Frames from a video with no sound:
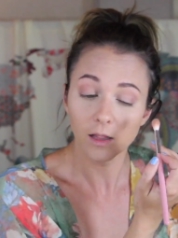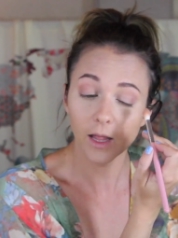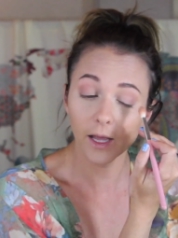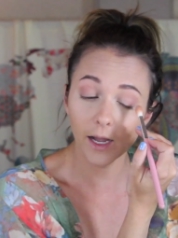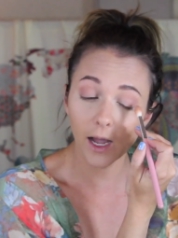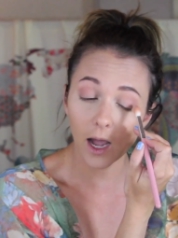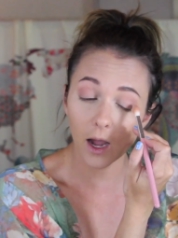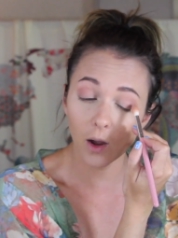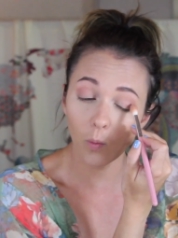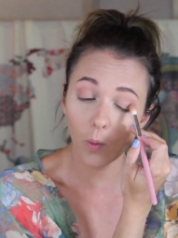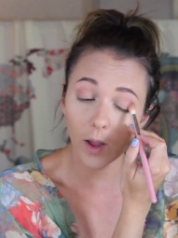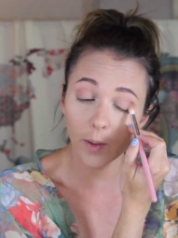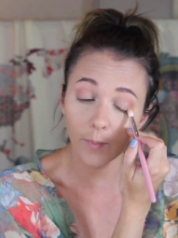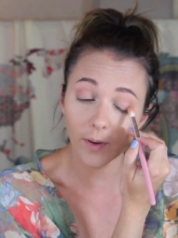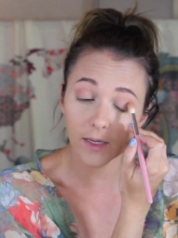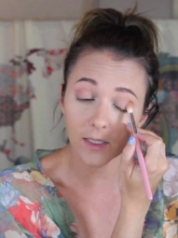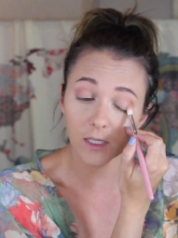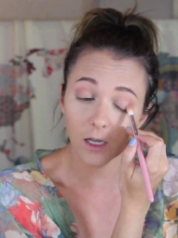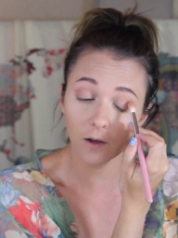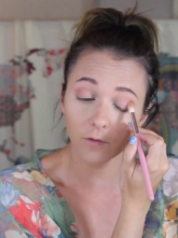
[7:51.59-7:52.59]
Like I weigh
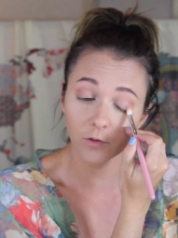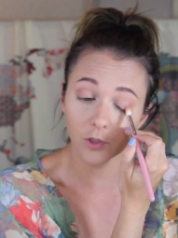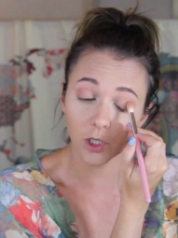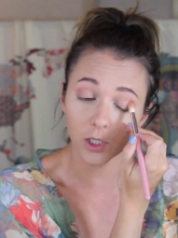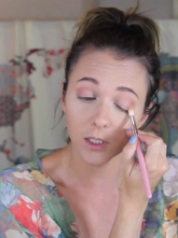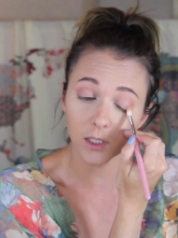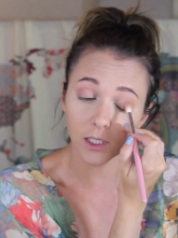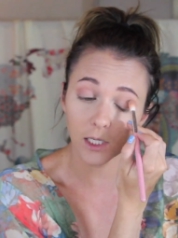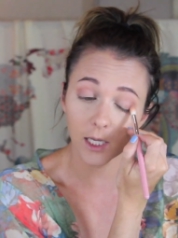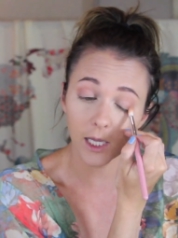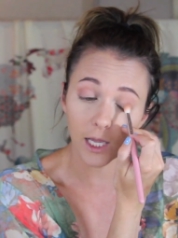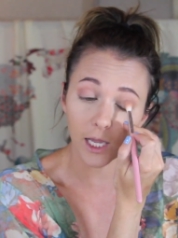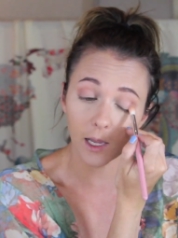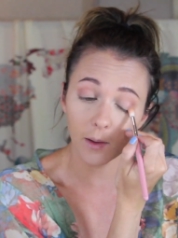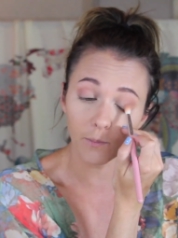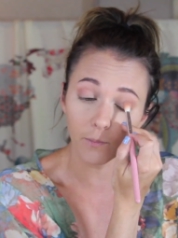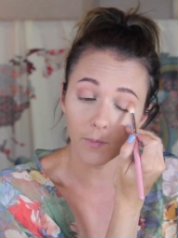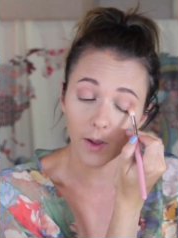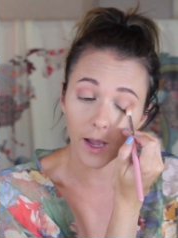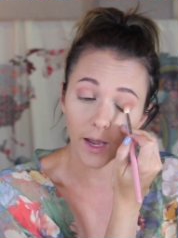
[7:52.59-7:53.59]
myself just to
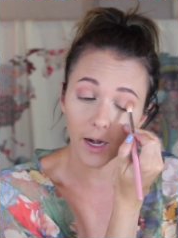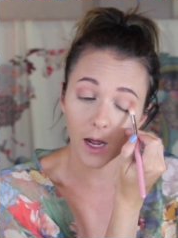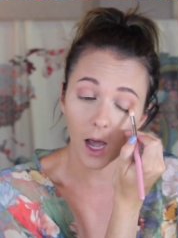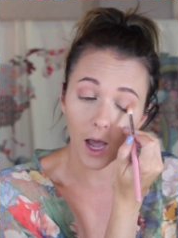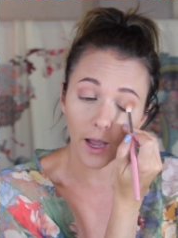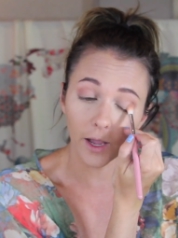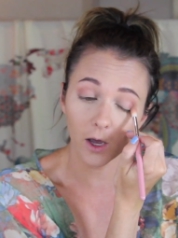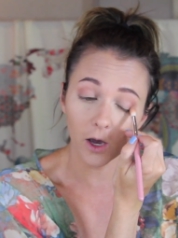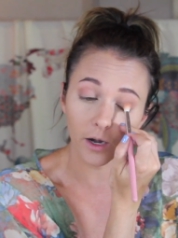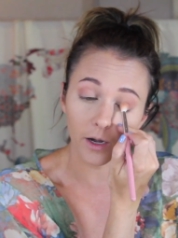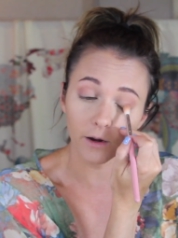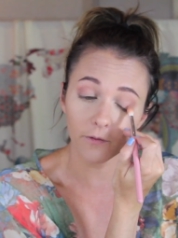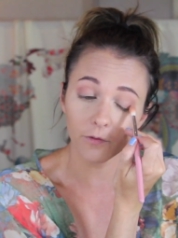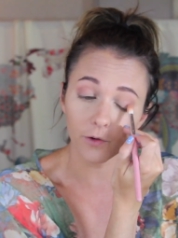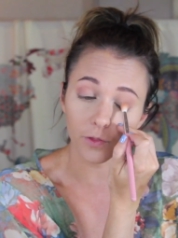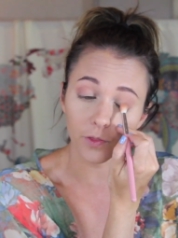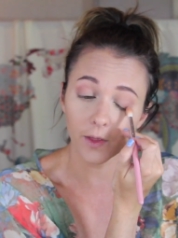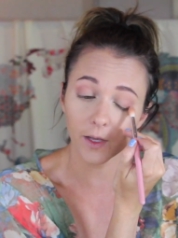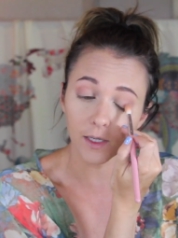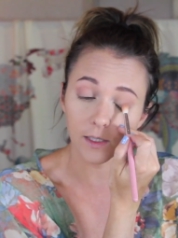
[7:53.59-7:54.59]
keep an eye on it
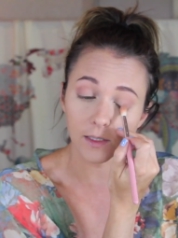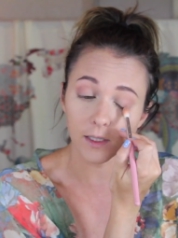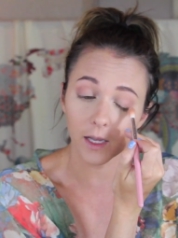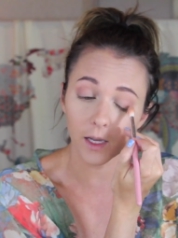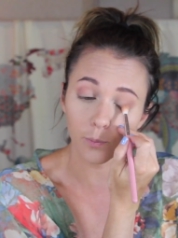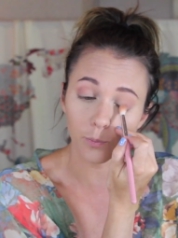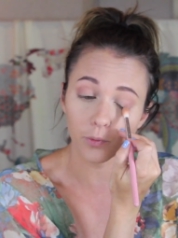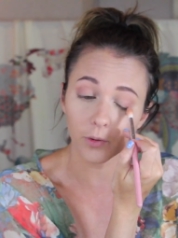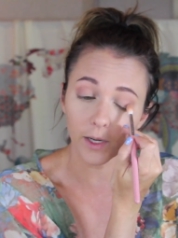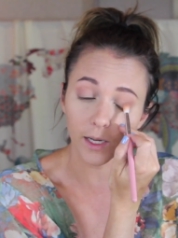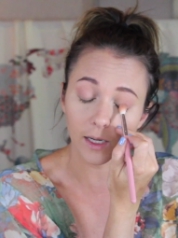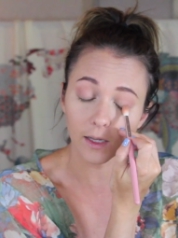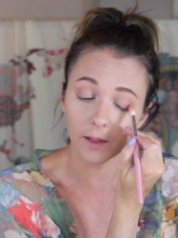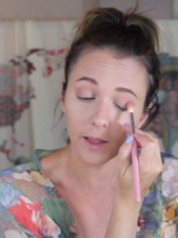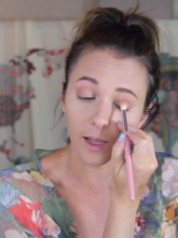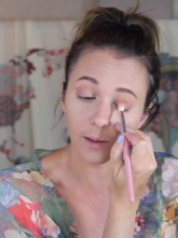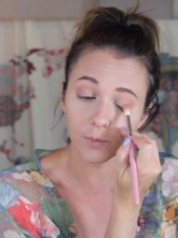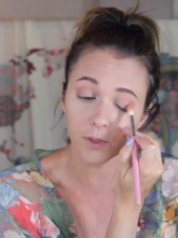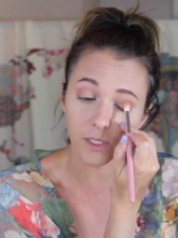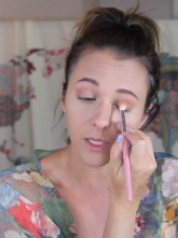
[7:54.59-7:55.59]
for things like
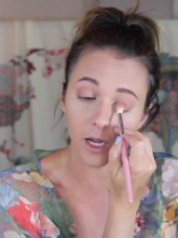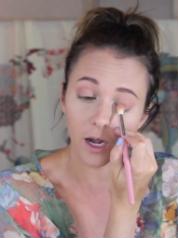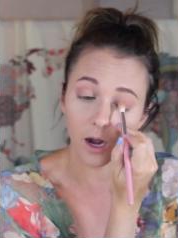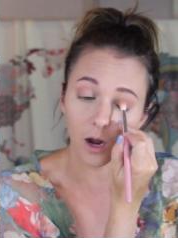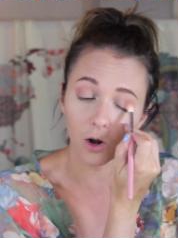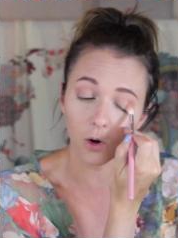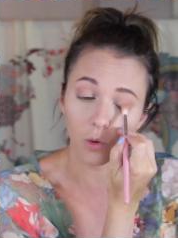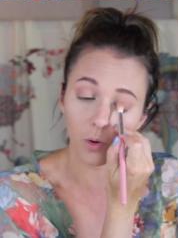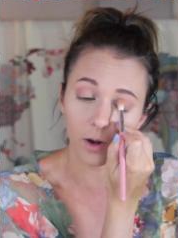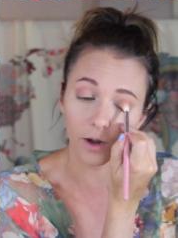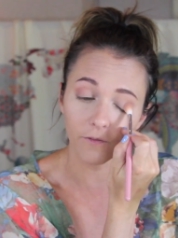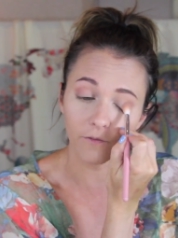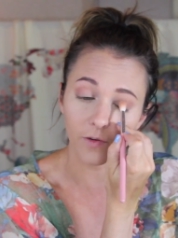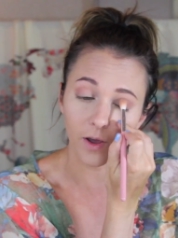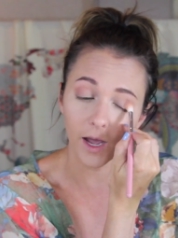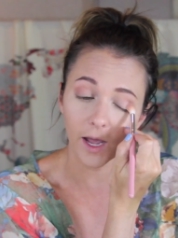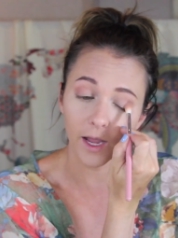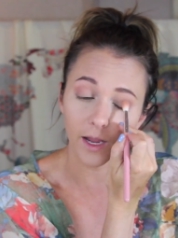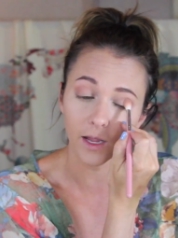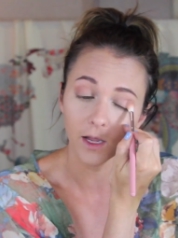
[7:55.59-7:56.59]
preeclampsia or if
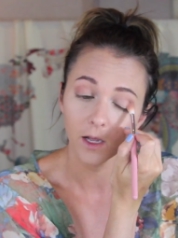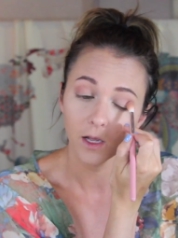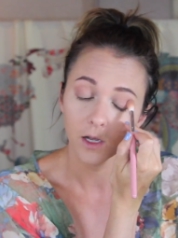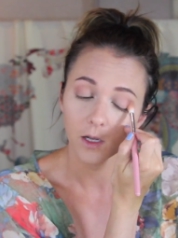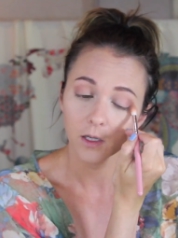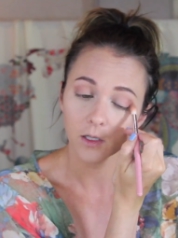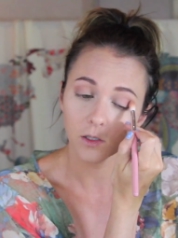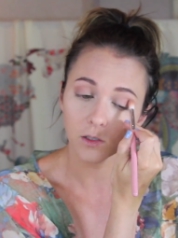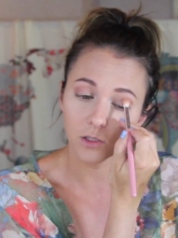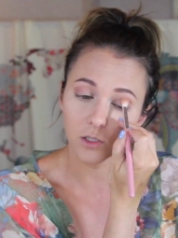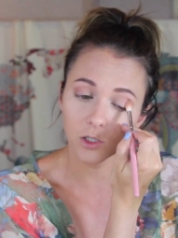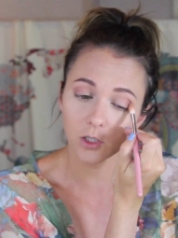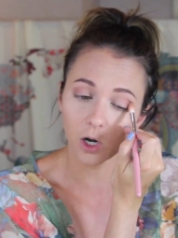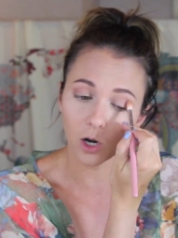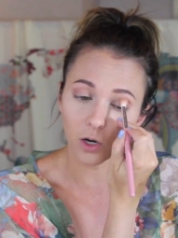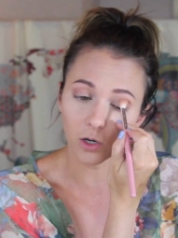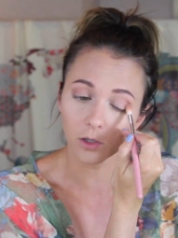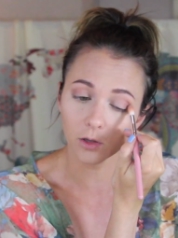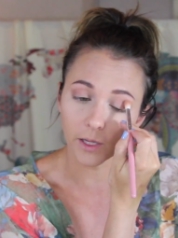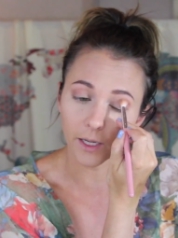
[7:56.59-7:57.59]
I
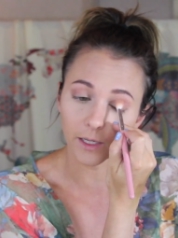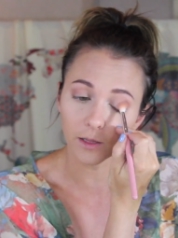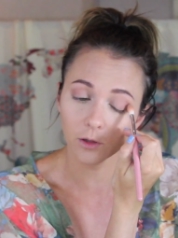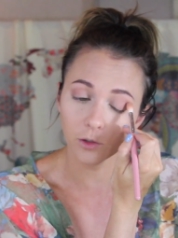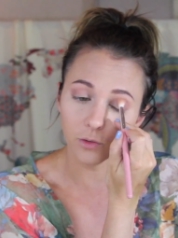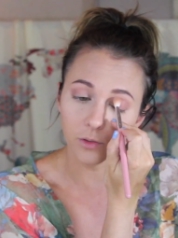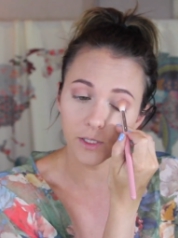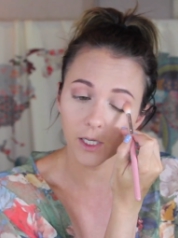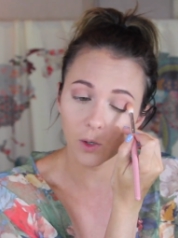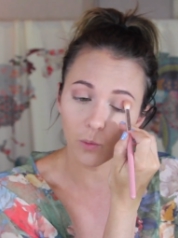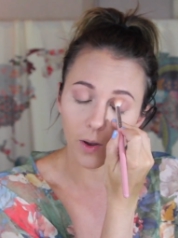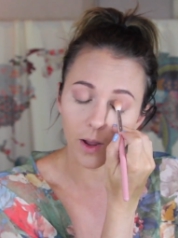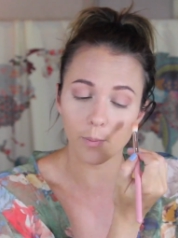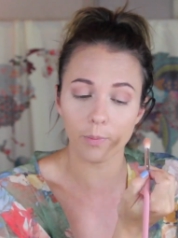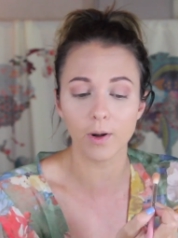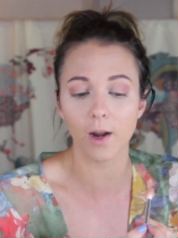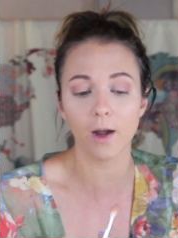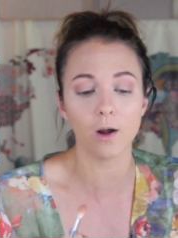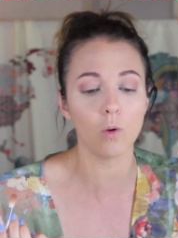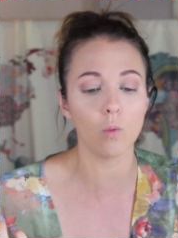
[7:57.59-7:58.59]
start like losing
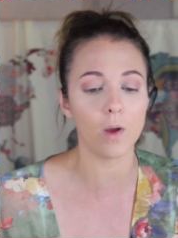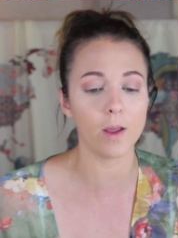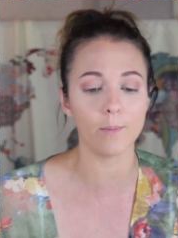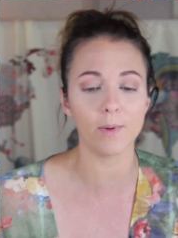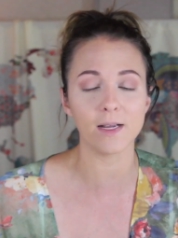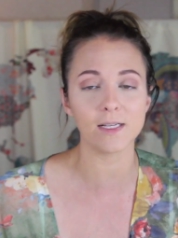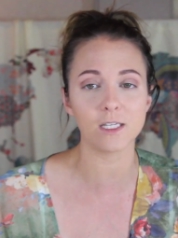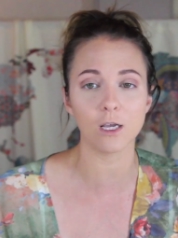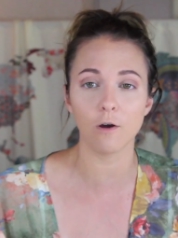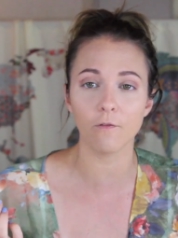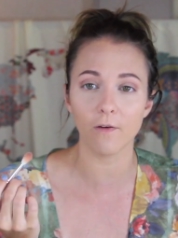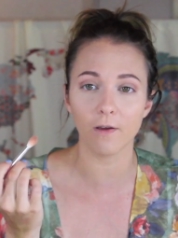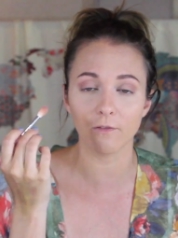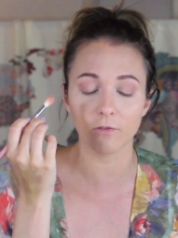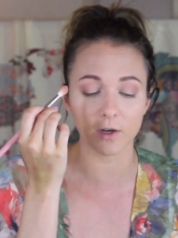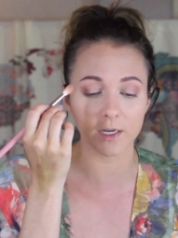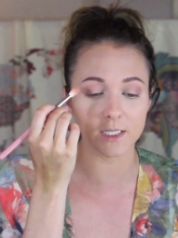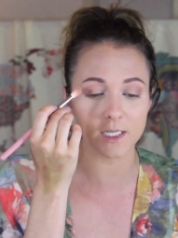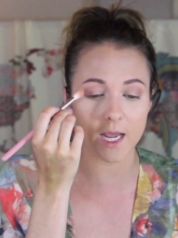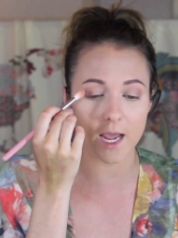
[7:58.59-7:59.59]
weight, but I don't weigh myself
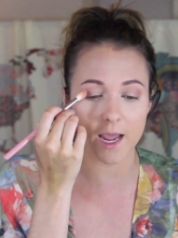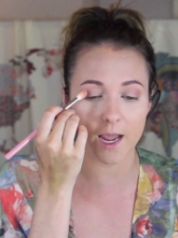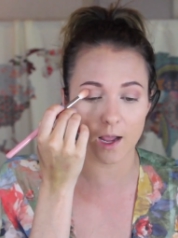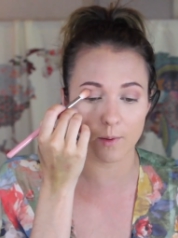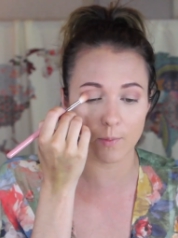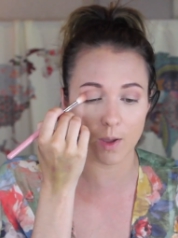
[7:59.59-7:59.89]
every day.